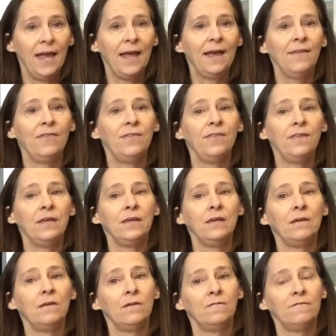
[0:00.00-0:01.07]
and
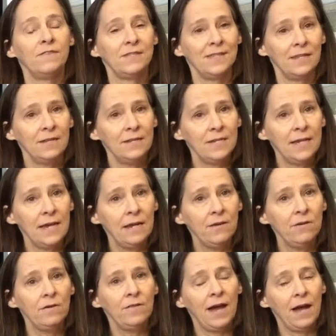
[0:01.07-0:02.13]
the
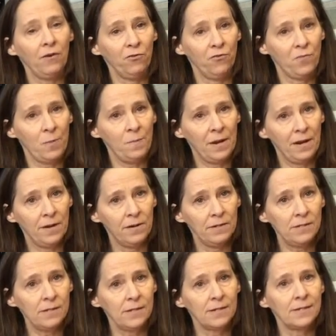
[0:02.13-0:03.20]
facilitator, that group of
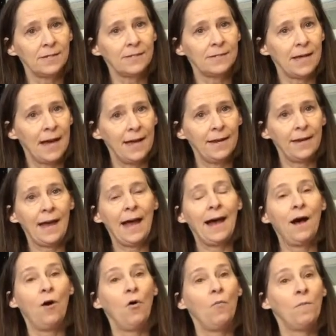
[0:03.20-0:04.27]
parents can decide
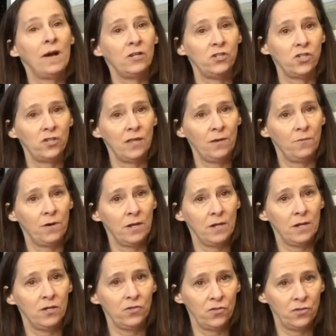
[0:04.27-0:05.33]
how much they want to
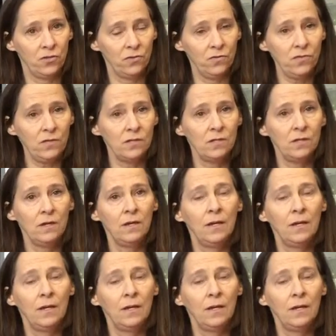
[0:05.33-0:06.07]
introduce.